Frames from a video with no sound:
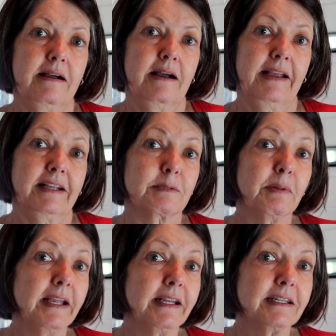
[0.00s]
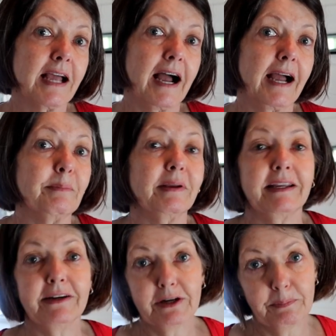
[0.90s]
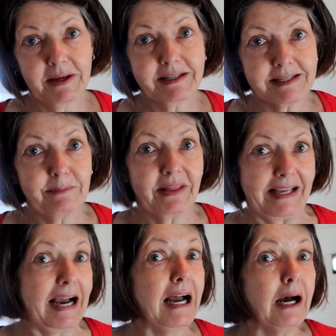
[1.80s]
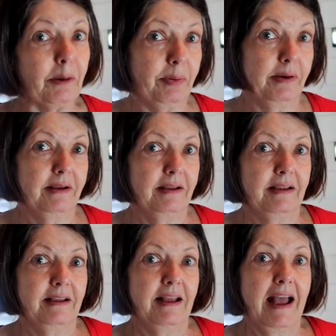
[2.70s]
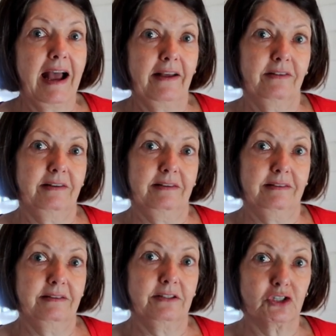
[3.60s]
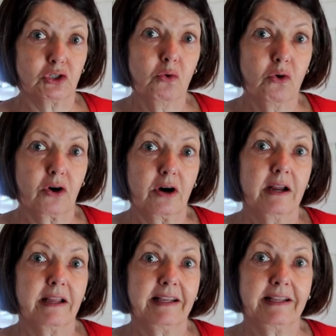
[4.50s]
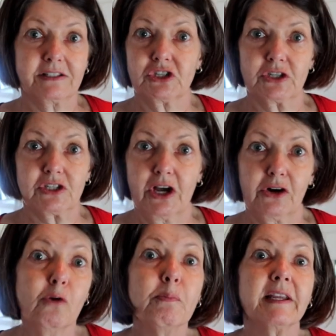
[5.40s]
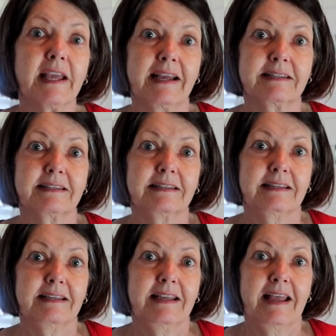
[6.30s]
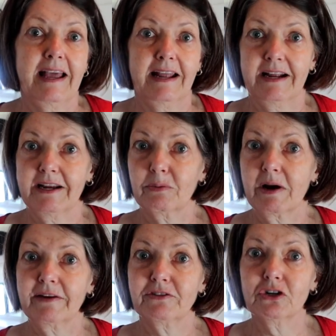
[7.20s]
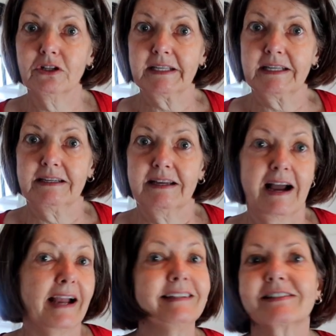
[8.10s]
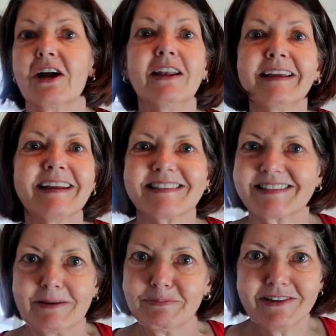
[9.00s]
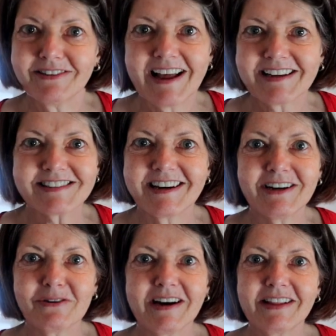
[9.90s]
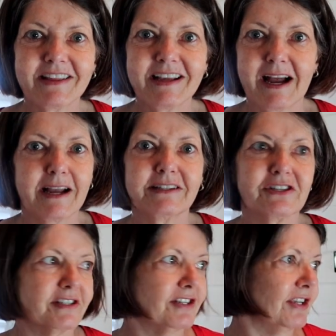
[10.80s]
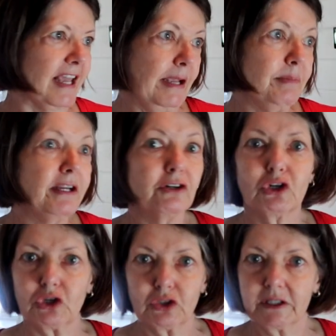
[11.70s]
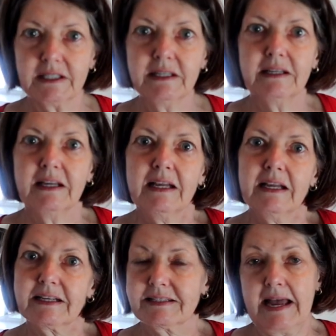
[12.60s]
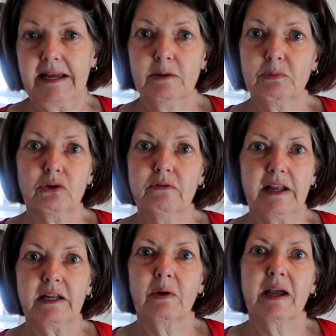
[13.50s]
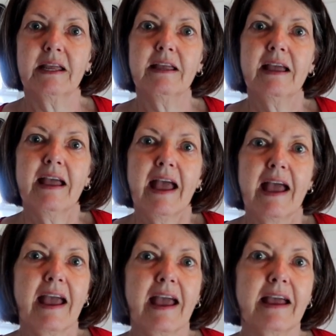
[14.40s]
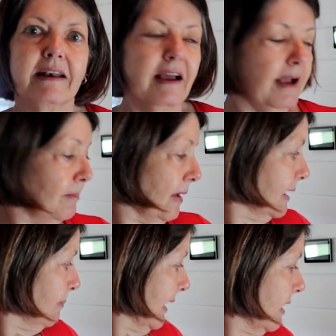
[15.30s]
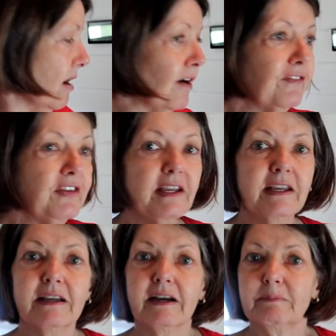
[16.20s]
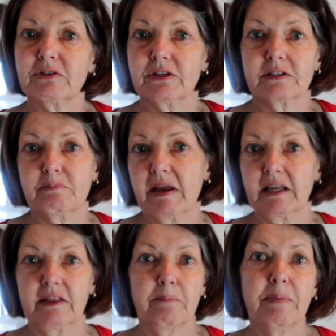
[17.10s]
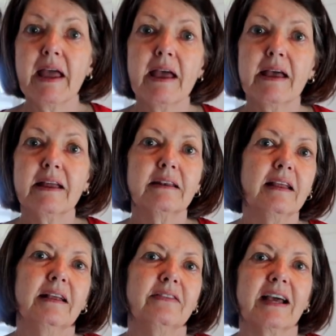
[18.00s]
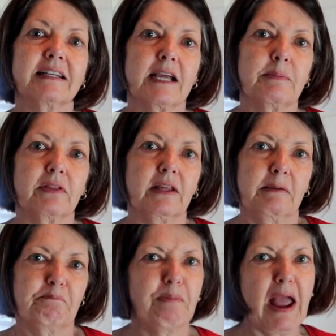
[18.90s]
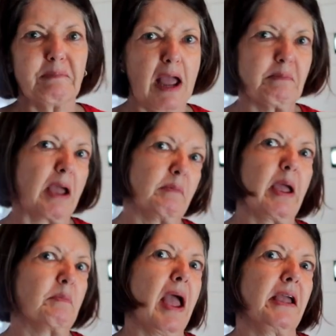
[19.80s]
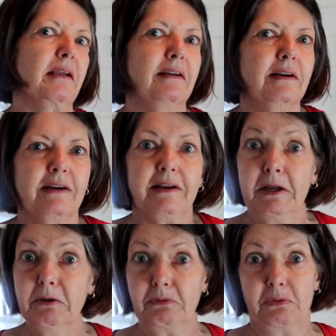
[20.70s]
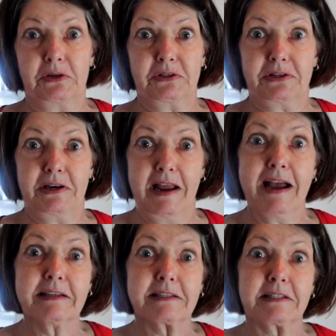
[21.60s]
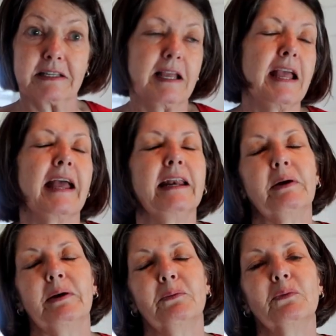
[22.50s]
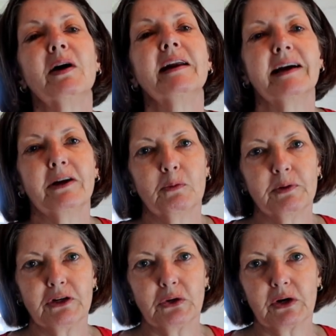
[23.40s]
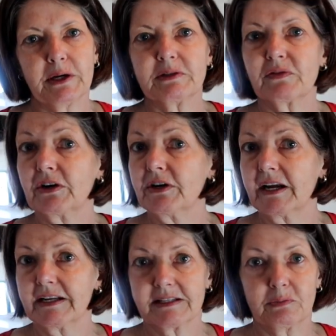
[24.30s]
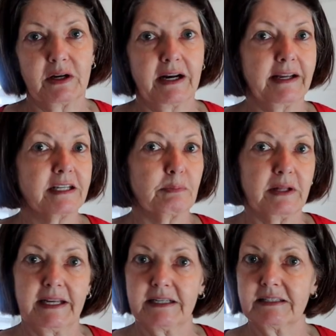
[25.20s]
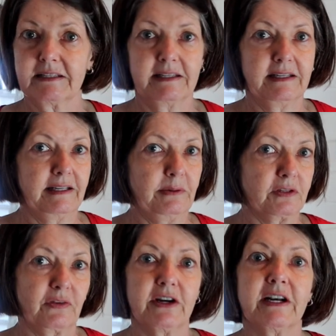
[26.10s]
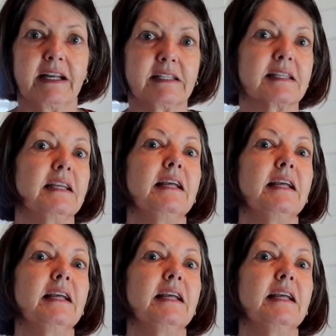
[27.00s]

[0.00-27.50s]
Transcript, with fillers: I explained, I'm here to pick something up at the store. It's just not open yet. And I arrived early it's not like I slept here last night or anything. I just came here early because I had to move anyway. And I'm making my coffee. I'm just making the bed, that type of thing. Bang, bang, bang, bang, bang. It was nasty. Anyway, when I opened the door, he was very nice. And when I explained, he was very nice.